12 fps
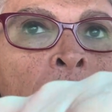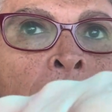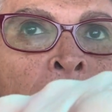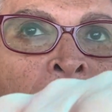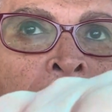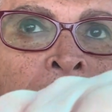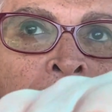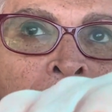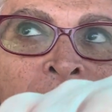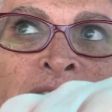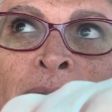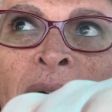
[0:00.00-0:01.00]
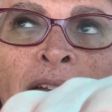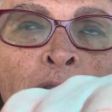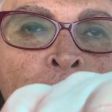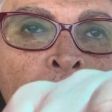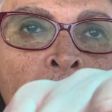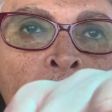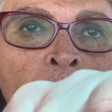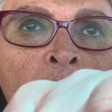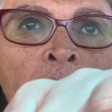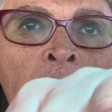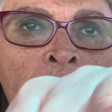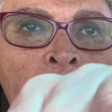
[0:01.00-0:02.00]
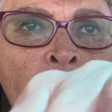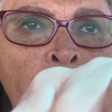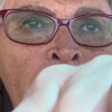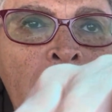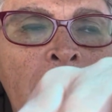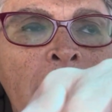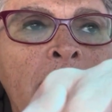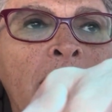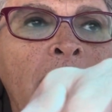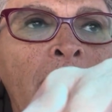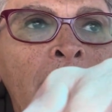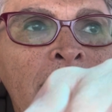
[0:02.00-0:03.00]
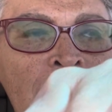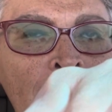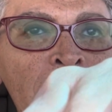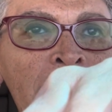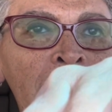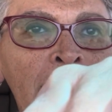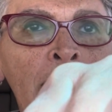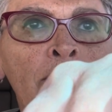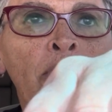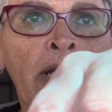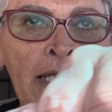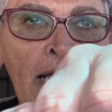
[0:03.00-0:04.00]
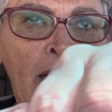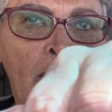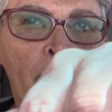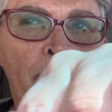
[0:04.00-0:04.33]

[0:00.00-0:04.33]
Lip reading: my cats might feel a little bit intimidated right now.